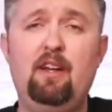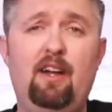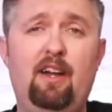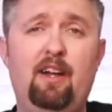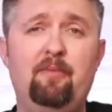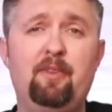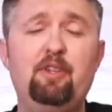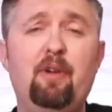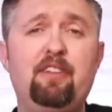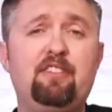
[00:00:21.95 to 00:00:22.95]
um, the
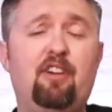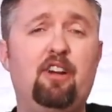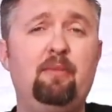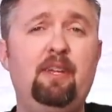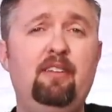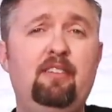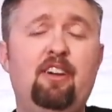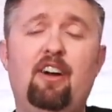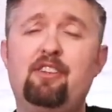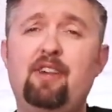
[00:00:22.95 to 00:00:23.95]
U S Army
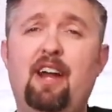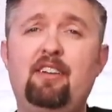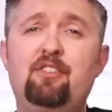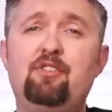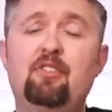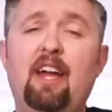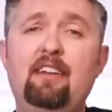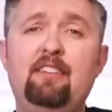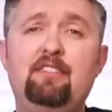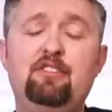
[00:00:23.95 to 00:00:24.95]
contracted
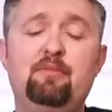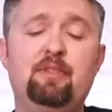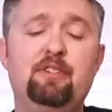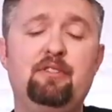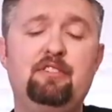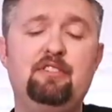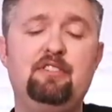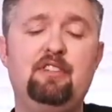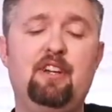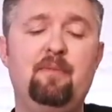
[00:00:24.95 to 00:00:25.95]
Gillette to produce
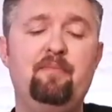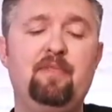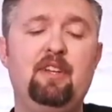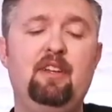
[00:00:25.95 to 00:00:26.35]
some